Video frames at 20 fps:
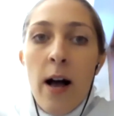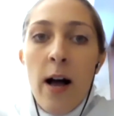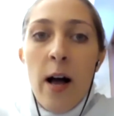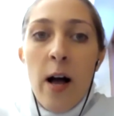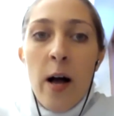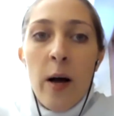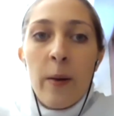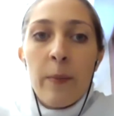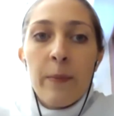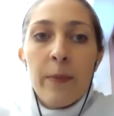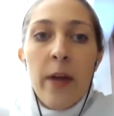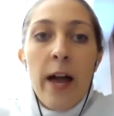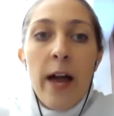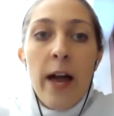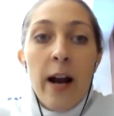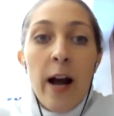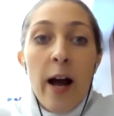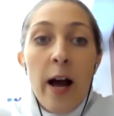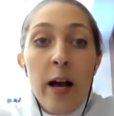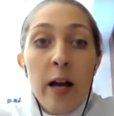And
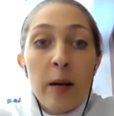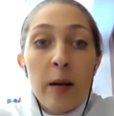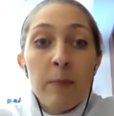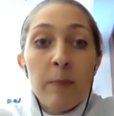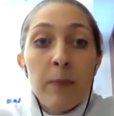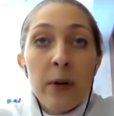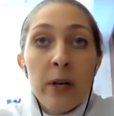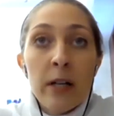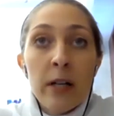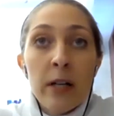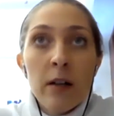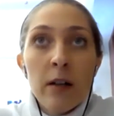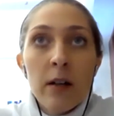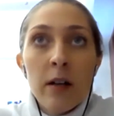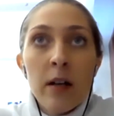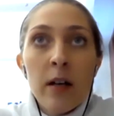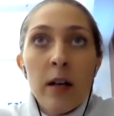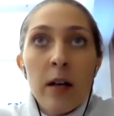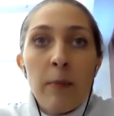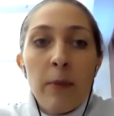I
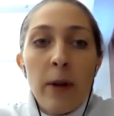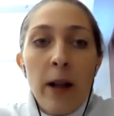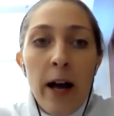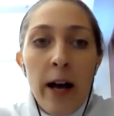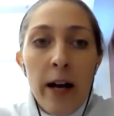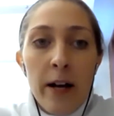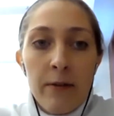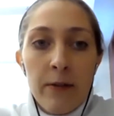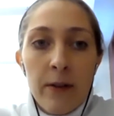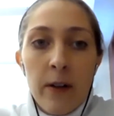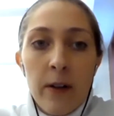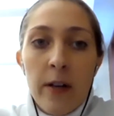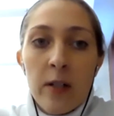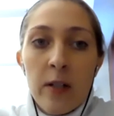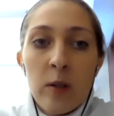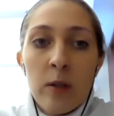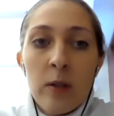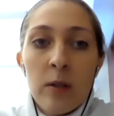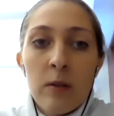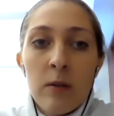particularly applied for
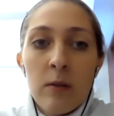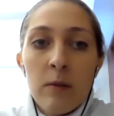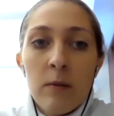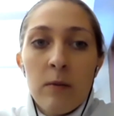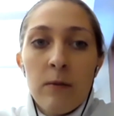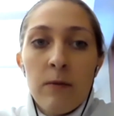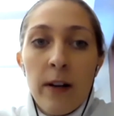this